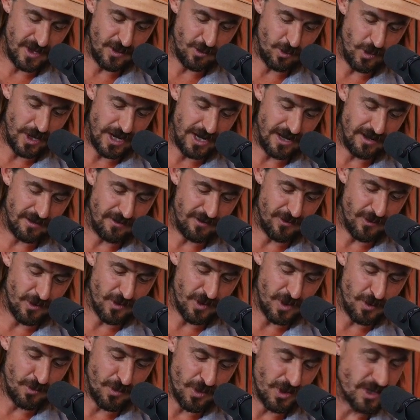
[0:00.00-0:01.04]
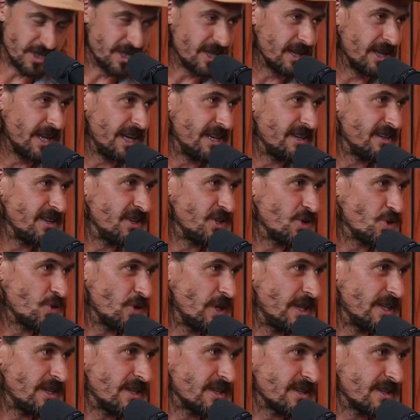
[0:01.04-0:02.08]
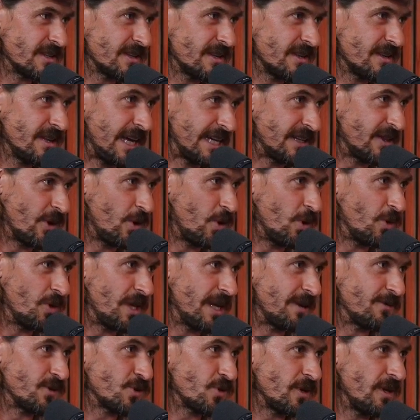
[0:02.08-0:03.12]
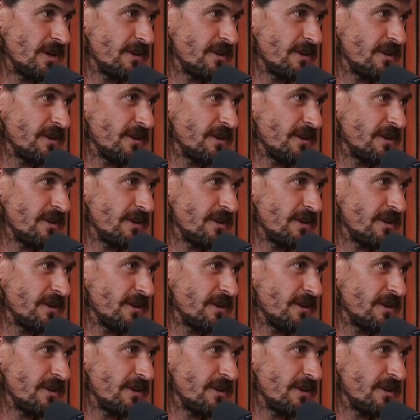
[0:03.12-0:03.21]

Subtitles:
and then waiting for the birds to land in the tree and just light the whole damn